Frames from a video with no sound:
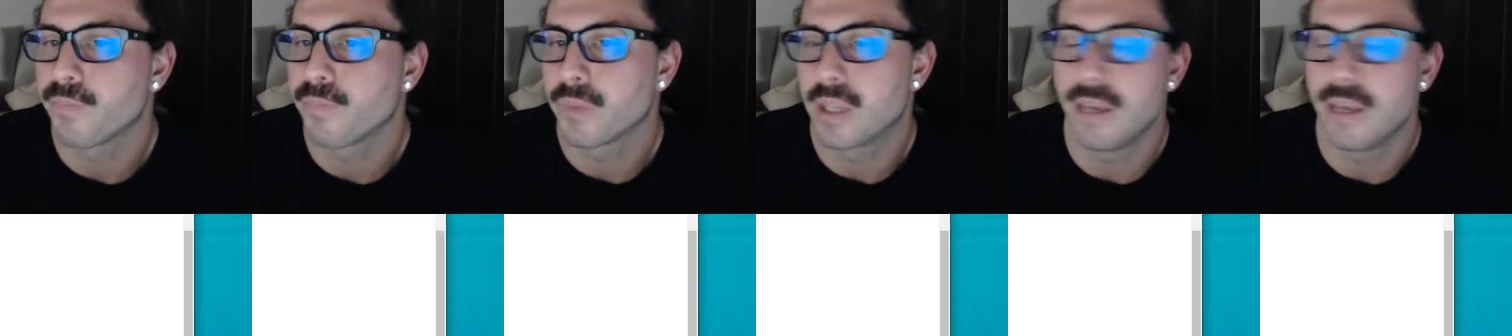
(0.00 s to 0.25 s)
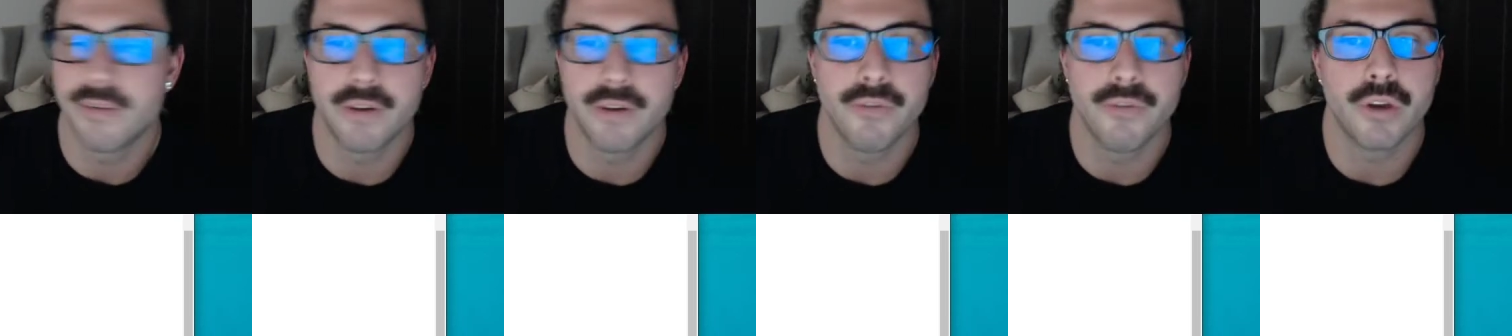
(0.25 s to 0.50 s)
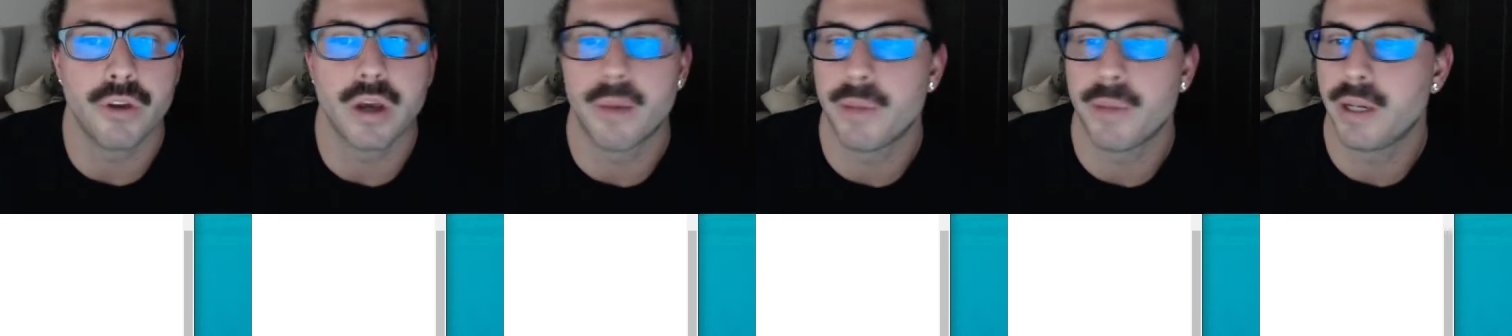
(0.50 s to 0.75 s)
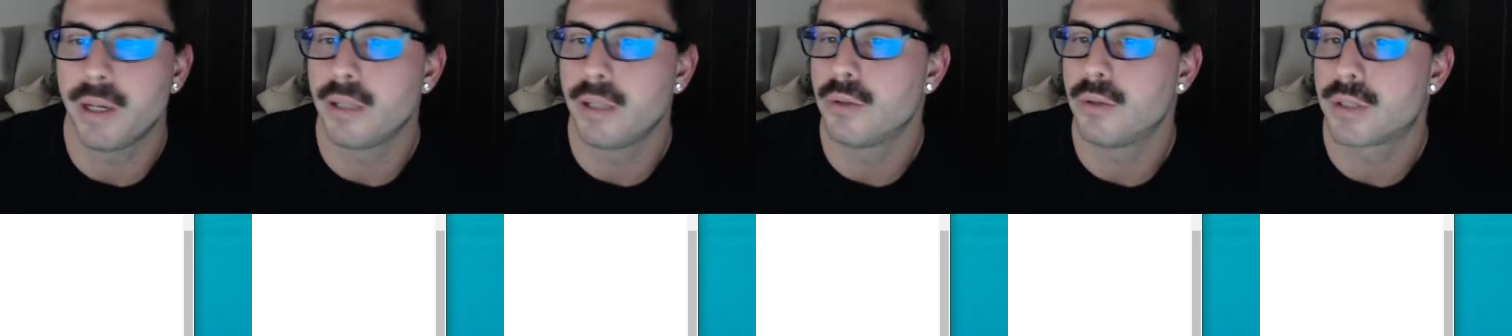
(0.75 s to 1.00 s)
even if you come
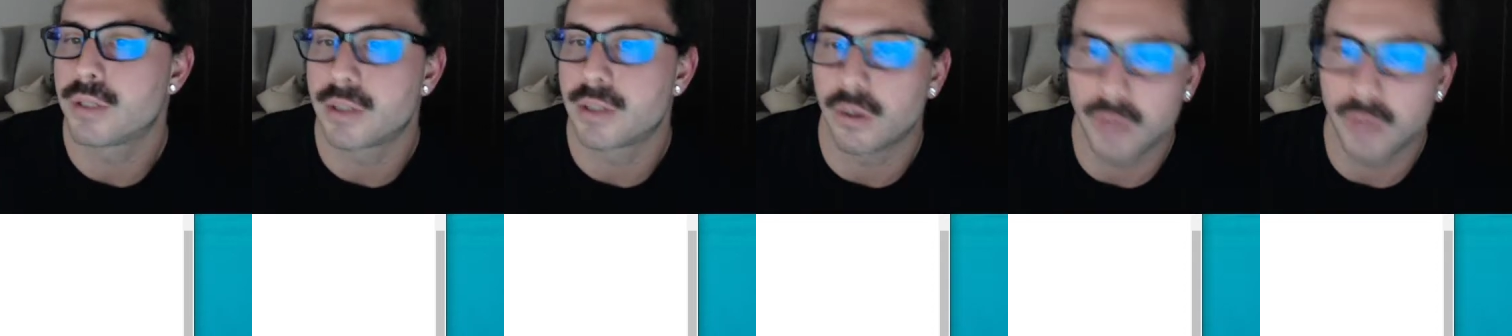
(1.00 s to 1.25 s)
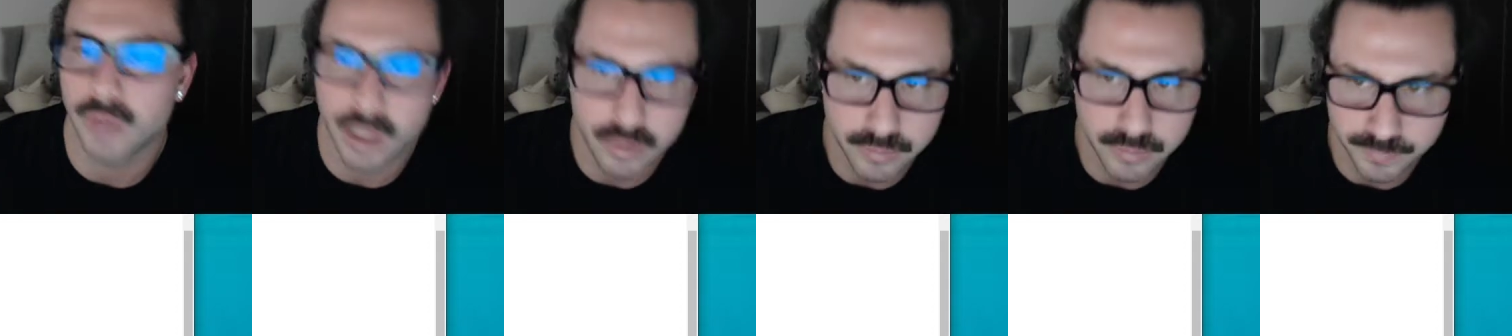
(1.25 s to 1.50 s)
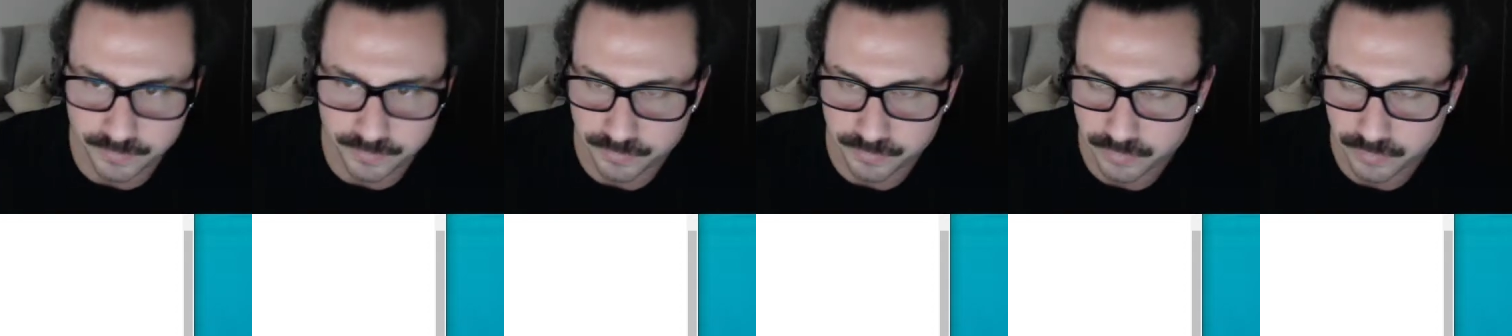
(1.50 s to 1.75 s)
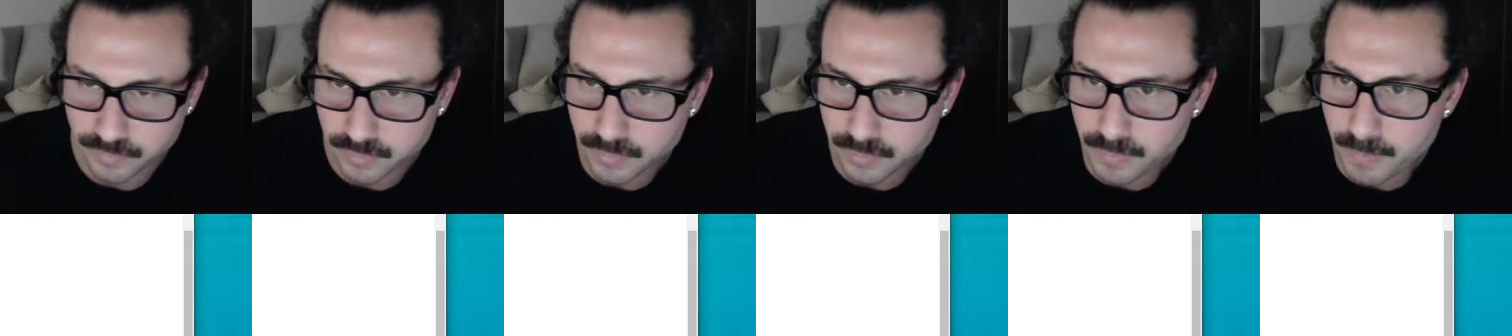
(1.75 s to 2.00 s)
in and do it solo,
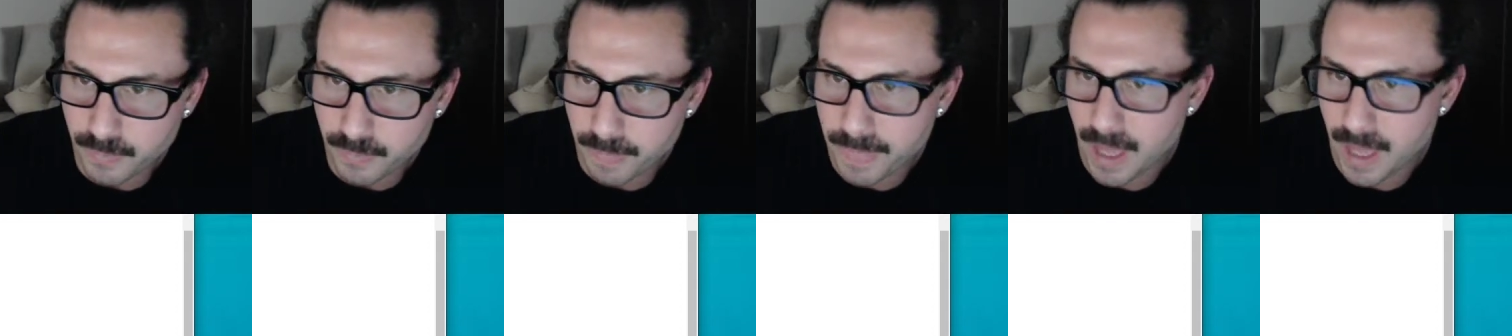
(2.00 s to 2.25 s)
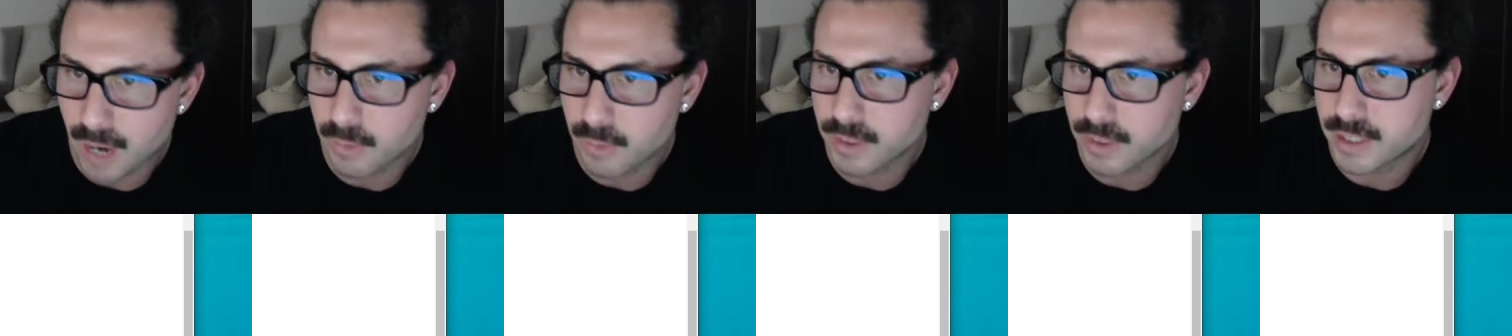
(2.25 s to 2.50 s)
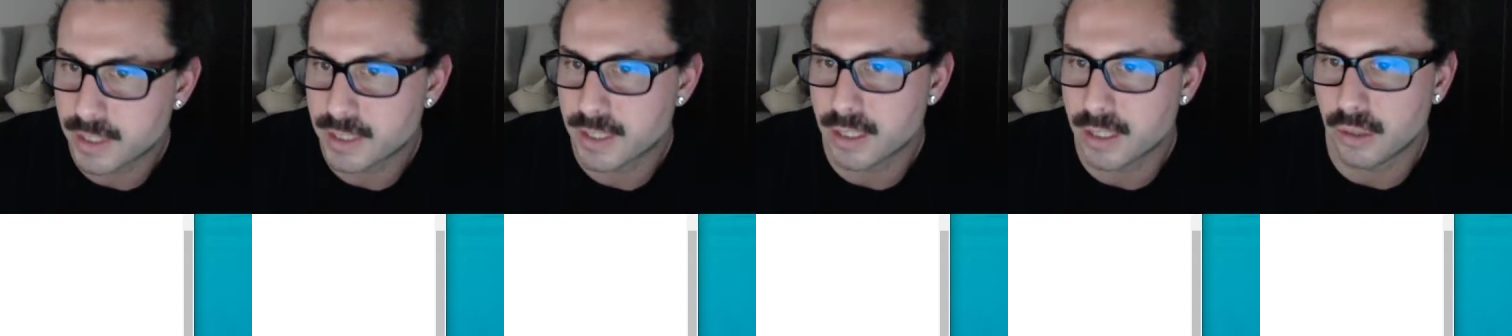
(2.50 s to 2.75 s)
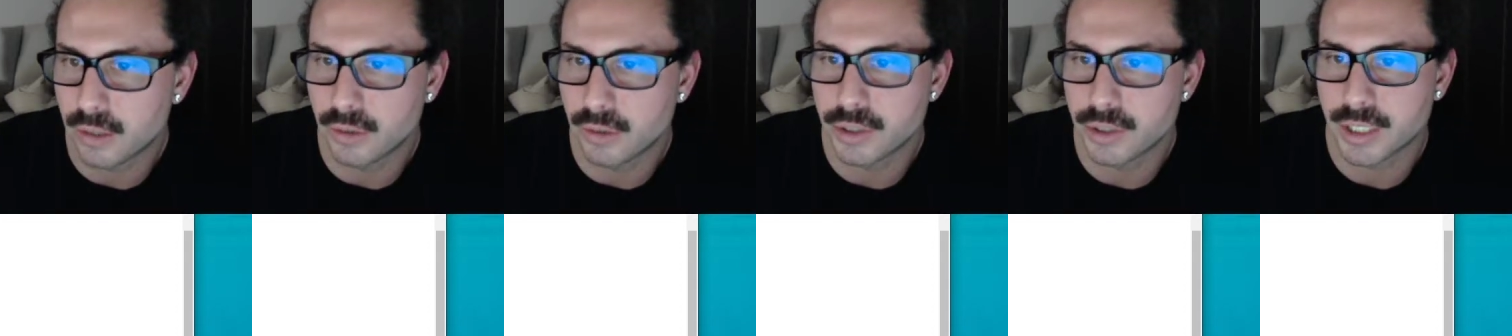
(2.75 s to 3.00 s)
I would
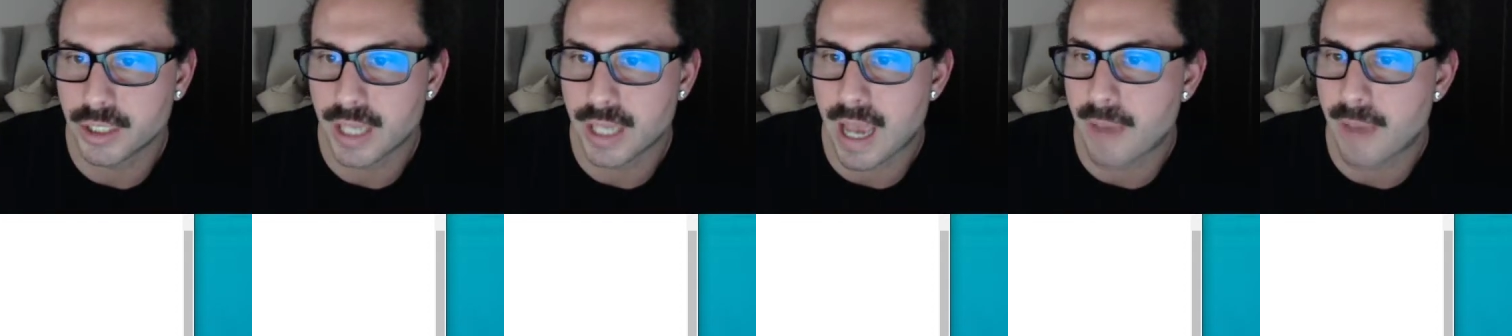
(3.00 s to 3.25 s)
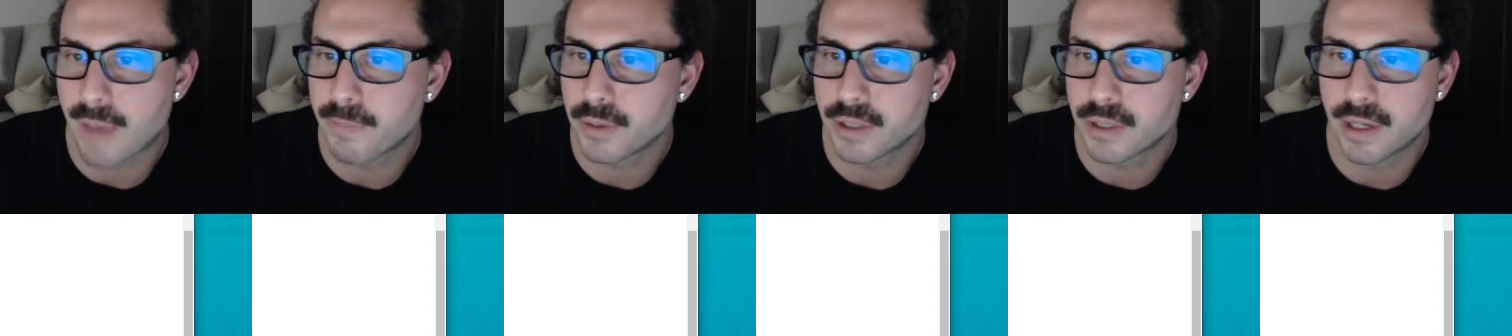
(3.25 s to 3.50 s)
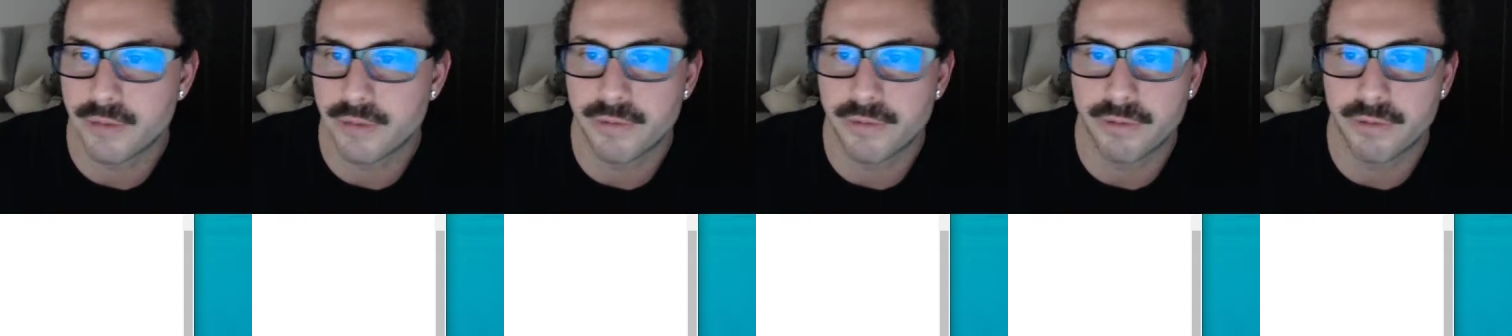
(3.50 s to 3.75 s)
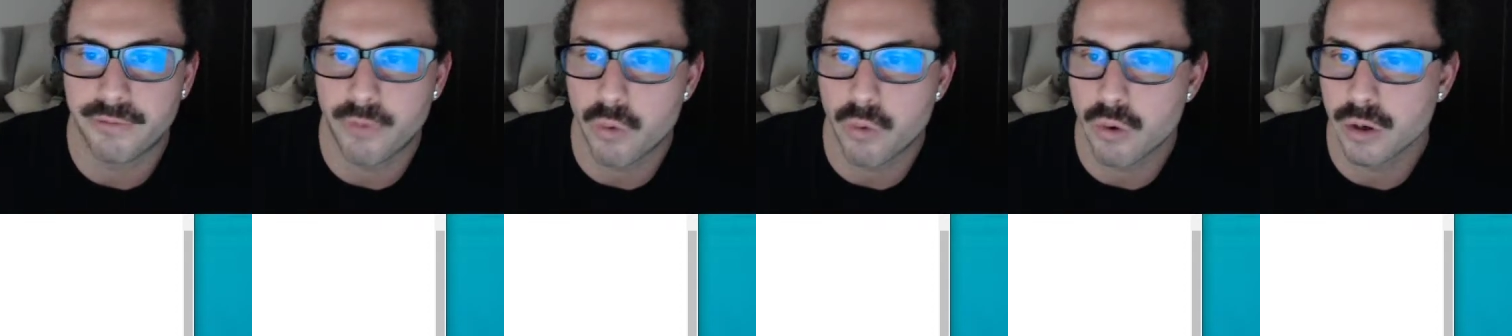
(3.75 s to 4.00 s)
still just cap yourself at
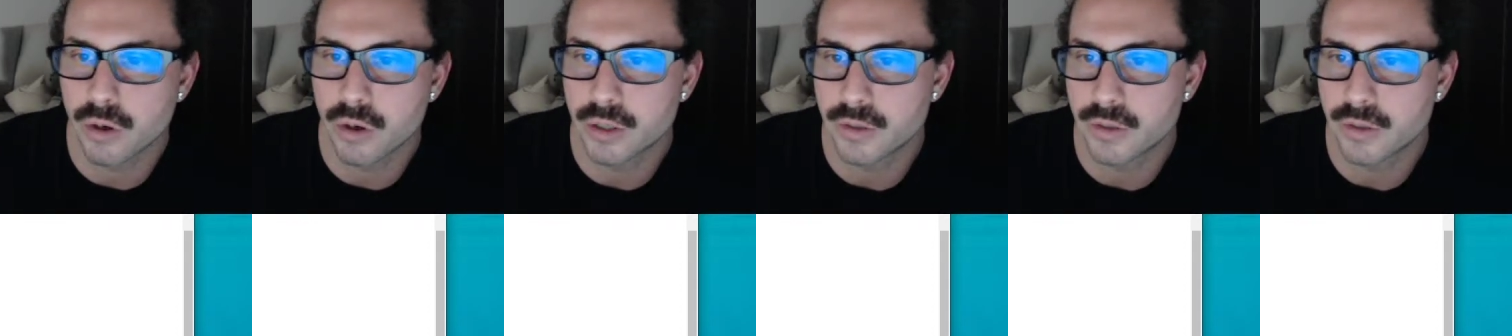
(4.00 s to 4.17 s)
4.